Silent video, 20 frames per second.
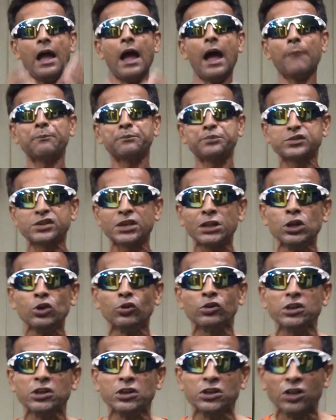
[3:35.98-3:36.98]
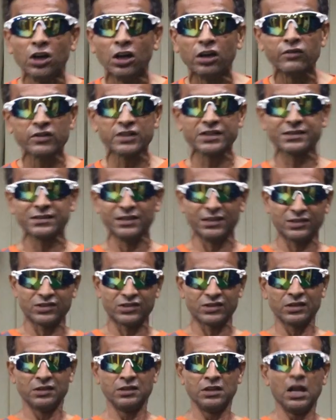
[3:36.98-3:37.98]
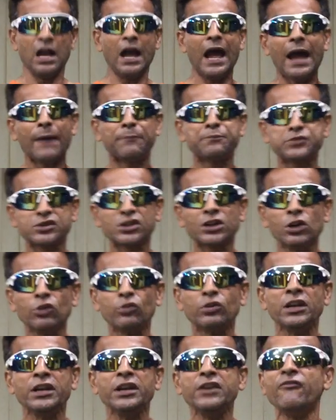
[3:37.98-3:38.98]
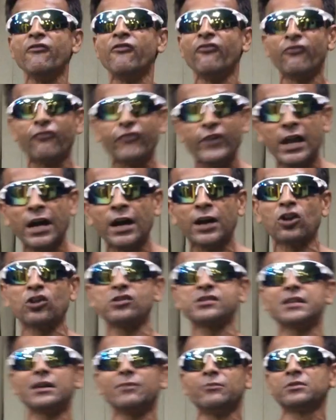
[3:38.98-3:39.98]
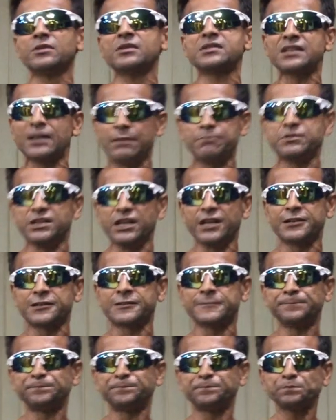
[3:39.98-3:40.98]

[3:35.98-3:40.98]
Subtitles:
absolute nervousness, absolutely fear on some of the subjects.